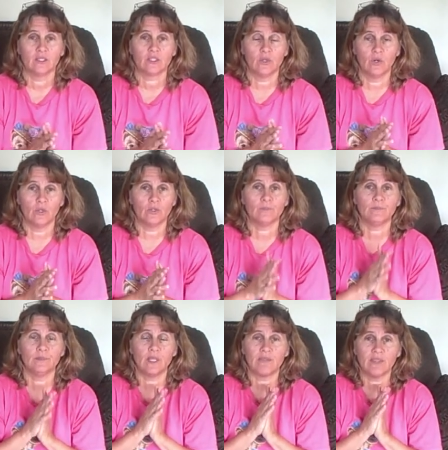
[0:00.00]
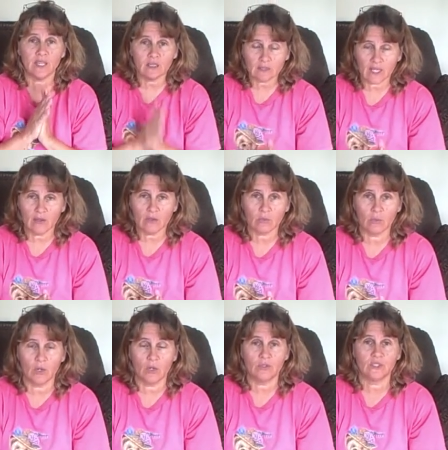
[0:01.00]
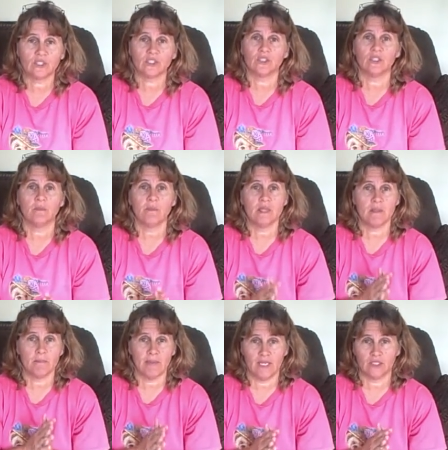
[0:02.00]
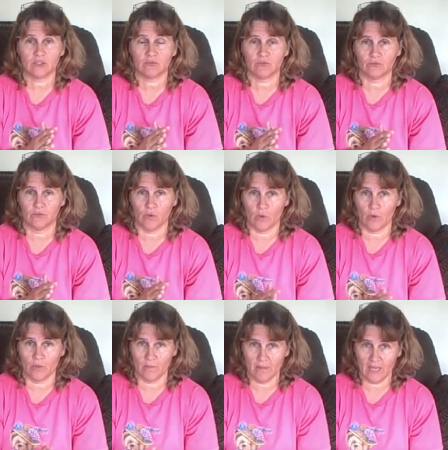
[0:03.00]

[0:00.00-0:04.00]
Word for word: So I think down the road, this is going to be the best for the